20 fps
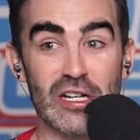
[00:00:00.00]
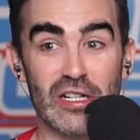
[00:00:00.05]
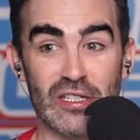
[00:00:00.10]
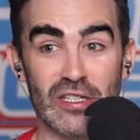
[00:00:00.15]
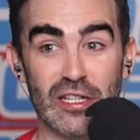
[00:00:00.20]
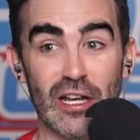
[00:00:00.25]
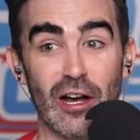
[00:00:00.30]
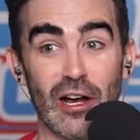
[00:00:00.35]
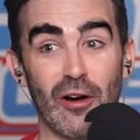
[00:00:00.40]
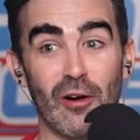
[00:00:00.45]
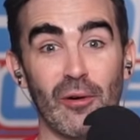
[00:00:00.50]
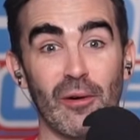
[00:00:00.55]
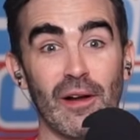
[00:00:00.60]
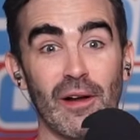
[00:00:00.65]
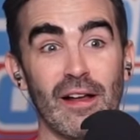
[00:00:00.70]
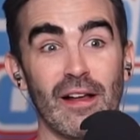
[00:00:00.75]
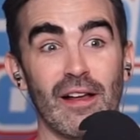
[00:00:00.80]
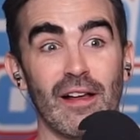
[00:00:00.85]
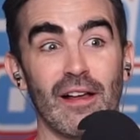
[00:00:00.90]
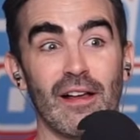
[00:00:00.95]

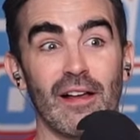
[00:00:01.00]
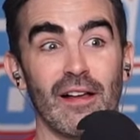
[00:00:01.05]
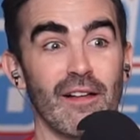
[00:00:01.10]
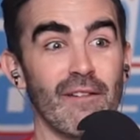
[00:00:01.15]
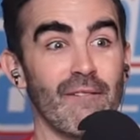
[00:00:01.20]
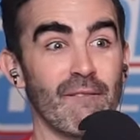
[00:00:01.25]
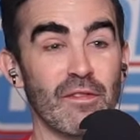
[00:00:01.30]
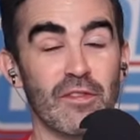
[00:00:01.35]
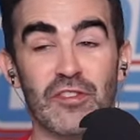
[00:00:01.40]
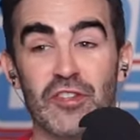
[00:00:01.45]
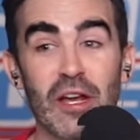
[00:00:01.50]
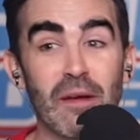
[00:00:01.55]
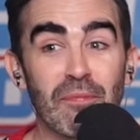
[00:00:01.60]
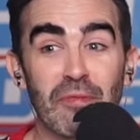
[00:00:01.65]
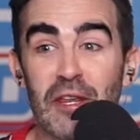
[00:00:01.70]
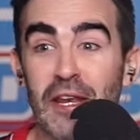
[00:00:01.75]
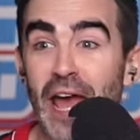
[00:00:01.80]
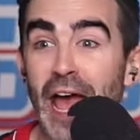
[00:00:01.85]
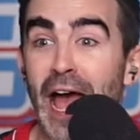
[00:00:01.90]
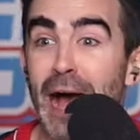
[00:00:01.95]
So
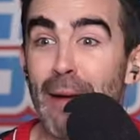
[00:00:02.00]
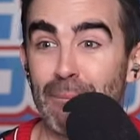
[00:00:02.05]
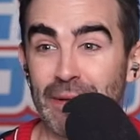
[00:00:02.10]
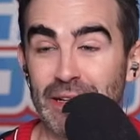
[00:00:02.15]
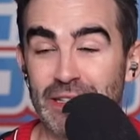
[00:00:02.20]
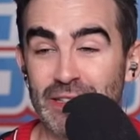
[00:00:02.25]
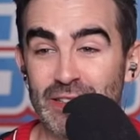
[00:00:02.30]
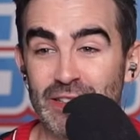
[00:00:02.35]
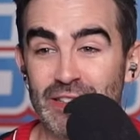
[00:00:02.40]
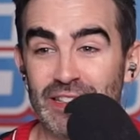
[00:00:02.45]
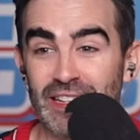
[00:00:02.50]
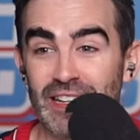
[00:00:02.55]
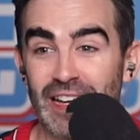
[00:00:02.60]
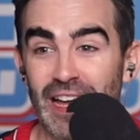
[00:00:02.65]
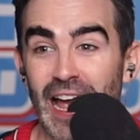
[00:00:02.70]
something happens,